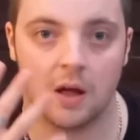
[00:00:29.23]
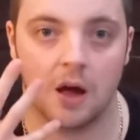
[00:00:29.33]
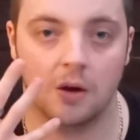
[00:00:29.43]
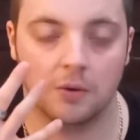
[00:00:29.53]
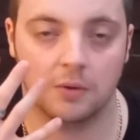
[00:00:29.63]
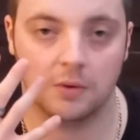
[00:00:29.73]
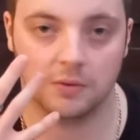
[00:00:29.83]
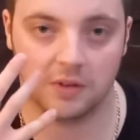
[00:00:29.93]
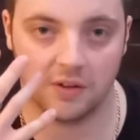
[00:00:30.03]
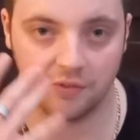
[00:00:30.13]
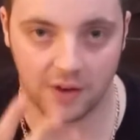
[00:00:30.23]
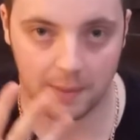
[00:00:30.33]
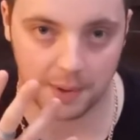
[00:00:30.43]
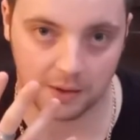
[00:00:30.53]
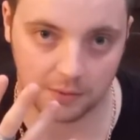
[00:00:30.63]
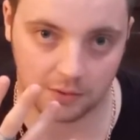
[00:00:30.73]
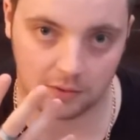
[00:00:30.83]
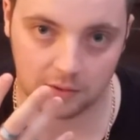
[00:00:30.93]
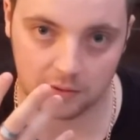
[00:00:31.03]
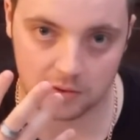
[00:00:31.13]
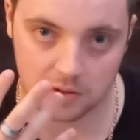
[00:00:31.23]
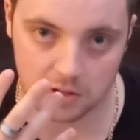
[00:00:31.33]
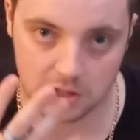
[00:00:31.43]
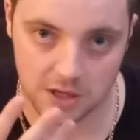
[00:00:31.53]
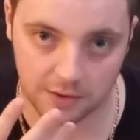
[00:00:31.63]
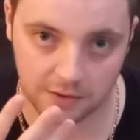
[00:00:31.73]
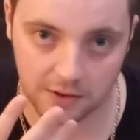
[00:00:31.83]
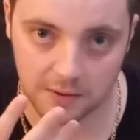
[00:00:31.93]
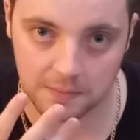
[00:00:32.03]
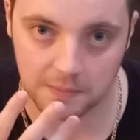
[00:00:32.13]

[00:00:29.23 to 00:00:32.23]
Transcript: I'm going to give £5 to the charity.